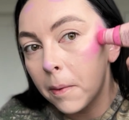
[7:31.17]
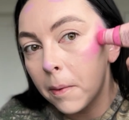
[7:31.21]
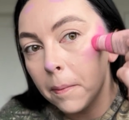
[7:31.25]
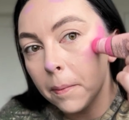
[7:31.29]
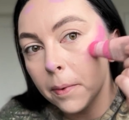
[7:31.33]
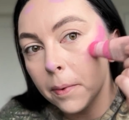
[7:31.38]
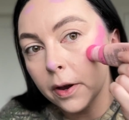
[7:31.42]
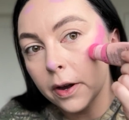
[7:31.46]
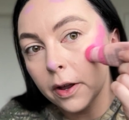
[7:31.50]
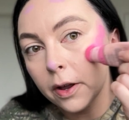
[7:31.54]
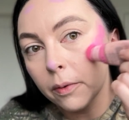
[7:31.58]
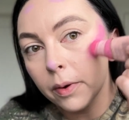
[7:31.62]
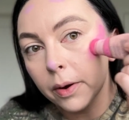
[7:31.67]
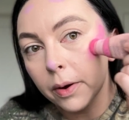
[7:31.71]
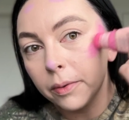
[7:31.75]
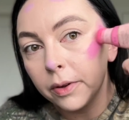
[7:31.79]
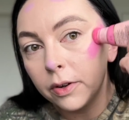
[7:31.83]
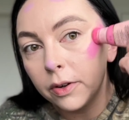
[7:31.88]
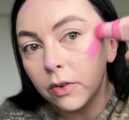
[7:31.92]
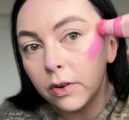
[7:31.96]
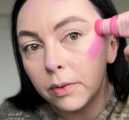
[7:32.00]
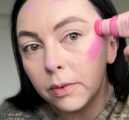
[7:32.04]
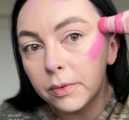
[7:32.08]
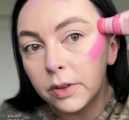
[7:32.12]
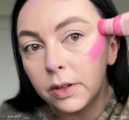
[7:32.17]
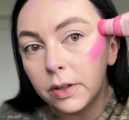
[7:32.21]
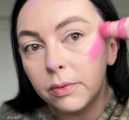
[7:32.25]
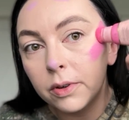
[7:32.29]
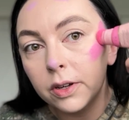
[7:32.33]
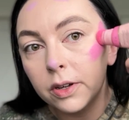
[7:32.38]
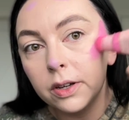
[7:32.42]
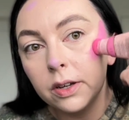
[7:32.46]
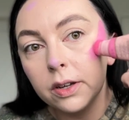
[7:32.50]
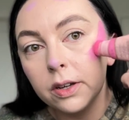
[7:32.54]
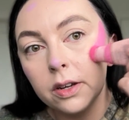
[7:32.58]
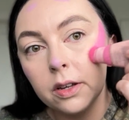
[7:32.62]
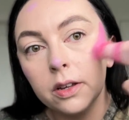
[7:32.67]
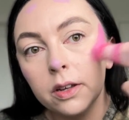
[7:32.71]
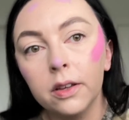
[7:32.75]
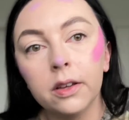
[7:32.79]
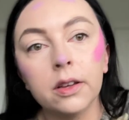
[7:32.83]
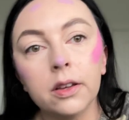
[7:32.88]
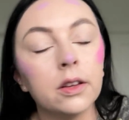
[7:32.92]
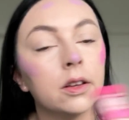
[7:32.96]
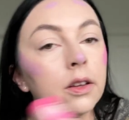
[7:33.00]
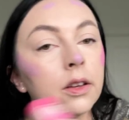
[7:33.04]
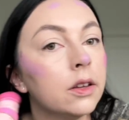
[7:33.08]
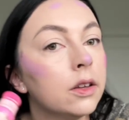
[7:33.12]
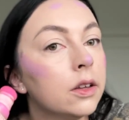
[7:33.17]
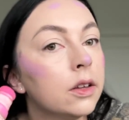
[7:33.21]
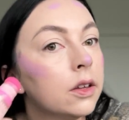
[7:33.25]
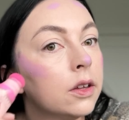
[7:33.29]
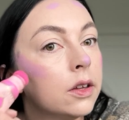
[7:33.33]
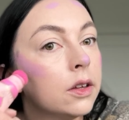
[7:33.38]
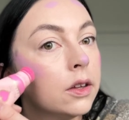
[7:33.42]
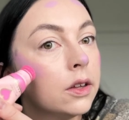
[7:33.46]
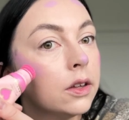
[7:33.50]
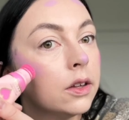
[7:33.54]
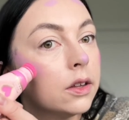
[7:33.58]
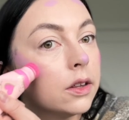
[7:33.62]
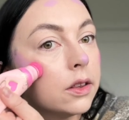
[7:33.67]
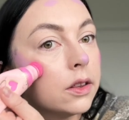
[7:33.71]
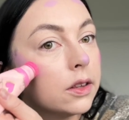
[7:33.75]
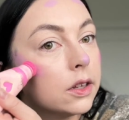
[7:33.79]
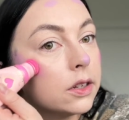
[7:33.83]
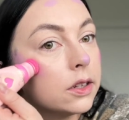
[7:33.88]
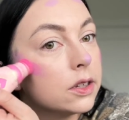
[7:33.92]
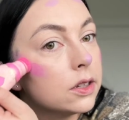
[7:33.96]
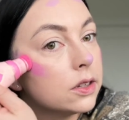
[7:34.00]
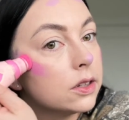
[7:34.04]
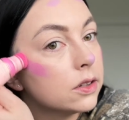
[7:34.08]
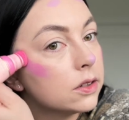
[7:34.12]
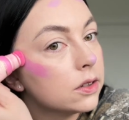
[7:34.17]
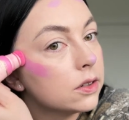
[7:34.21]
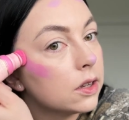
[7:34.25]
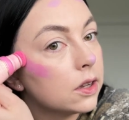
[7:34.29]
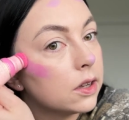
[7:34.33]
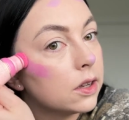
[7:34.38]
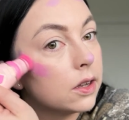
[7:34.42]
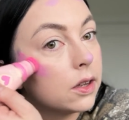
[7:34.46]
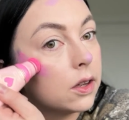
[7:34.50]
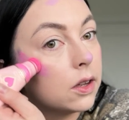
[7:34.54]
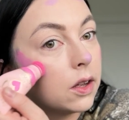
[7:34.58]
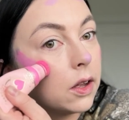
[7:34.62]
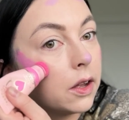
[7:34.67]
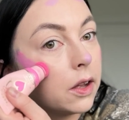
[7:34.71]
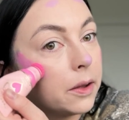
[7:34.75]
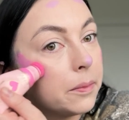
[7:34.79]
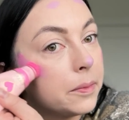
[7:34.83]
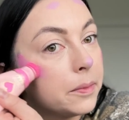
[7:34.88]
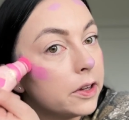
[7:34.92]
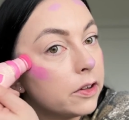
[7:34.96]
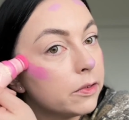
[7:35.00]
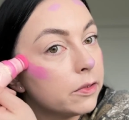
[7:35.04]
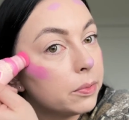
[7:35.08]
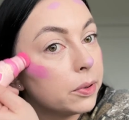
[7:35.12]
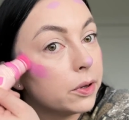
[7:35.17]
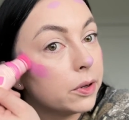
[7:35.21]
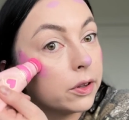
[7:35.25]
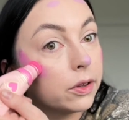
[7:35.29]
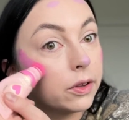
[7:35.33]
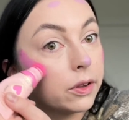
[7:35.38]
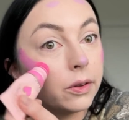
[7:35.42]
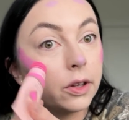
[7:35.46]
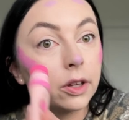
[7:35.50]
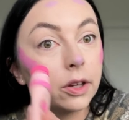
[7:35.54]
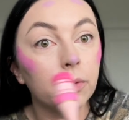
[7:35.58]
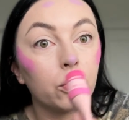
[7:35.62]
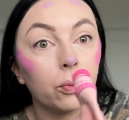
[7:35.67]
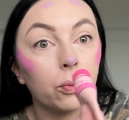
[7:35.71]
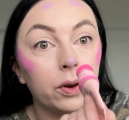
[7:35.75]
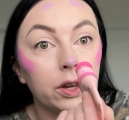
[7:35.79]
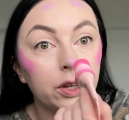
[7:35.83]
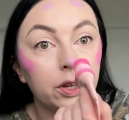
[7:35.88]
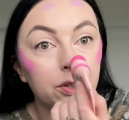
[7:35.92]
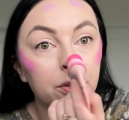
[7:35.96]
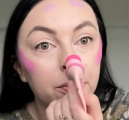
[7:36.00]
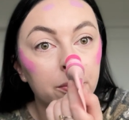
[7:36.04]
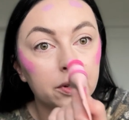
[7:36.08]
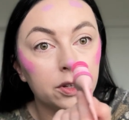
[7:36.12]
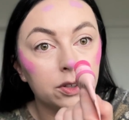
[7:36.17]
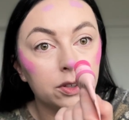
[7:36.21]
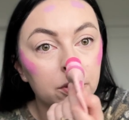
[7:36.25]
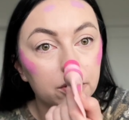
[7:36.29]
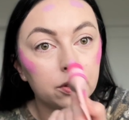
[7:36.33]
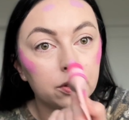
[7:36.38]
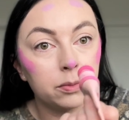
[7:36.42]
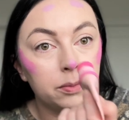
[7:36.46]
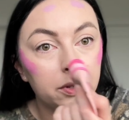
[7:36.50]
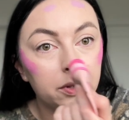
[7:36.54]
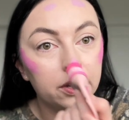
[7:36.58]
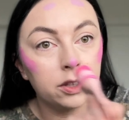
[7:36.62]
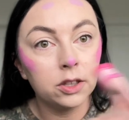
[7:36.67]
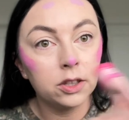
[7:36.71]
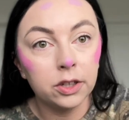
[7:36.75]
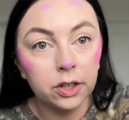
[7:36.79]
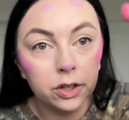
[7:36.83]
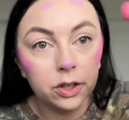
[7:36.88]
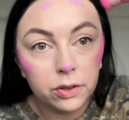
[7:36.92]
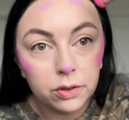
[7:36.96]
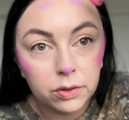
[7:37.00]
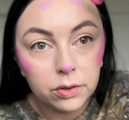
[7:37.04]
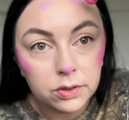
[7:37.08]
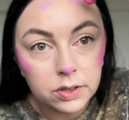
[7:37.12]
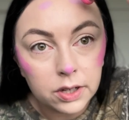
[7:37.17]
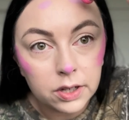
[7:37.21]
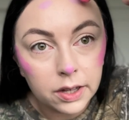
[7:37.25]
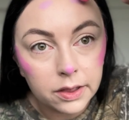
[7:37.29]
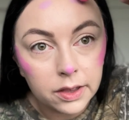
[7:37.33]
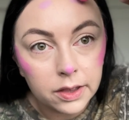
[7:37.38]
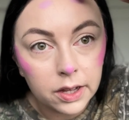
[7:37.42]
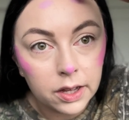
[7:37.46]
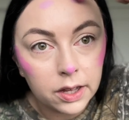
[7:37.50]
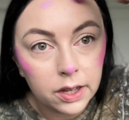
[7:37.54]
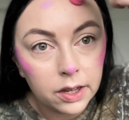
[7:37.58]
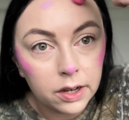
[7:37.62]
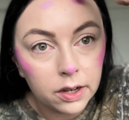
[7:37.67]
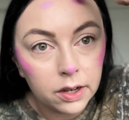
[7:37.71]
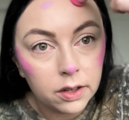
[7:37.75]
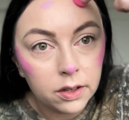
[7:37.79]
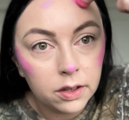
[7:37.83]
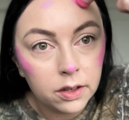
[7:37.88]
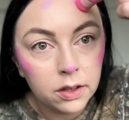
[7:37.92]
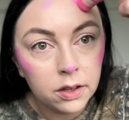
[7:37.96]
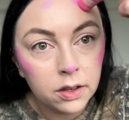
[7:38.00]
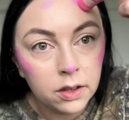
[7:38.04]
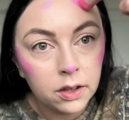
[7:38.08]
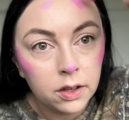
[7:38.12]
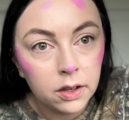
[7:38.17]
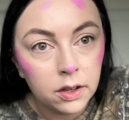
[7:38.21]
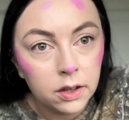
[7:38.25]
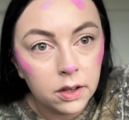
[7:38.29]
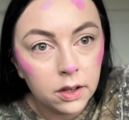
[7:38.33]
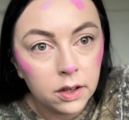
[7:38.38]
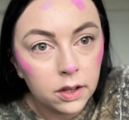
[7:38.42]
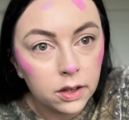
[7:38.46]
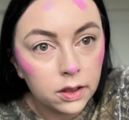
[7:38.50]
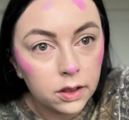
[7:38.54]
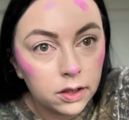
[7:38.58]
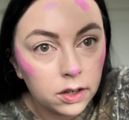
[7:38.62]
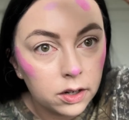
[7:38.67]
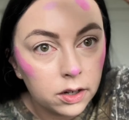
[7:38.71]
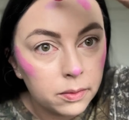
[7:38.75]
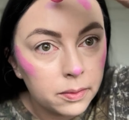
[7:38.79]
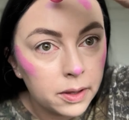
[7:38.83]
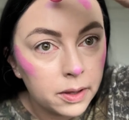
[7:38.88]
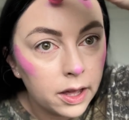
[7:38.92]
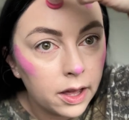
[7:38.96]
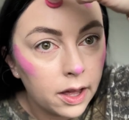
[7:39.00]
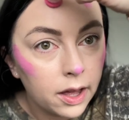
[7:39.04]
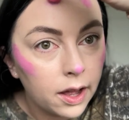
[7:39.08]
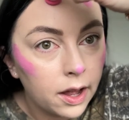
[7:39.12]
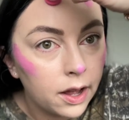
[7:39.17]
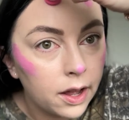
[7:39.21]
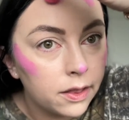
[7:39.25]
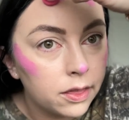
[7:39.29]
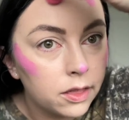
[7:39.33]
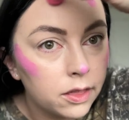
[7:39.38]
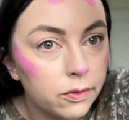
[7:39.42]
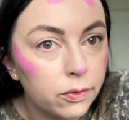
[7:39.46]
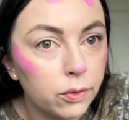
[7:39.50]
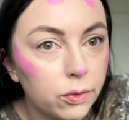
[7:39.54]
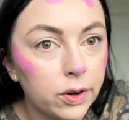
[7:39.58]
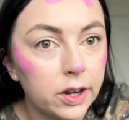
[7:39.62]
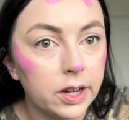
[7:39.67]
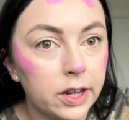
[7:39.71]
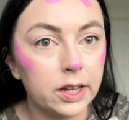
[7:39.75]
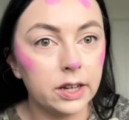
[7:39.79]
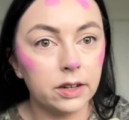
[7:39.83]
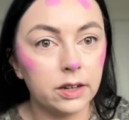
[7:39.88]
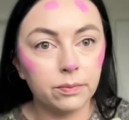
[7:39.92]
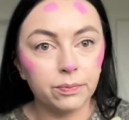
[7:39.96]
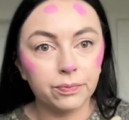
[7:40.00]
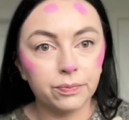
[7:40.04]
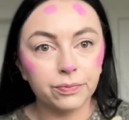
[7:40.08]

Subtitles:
put it where we normally would. This is, I may have put like way too much. A little bit on the nose, and then a little bit on the forehead.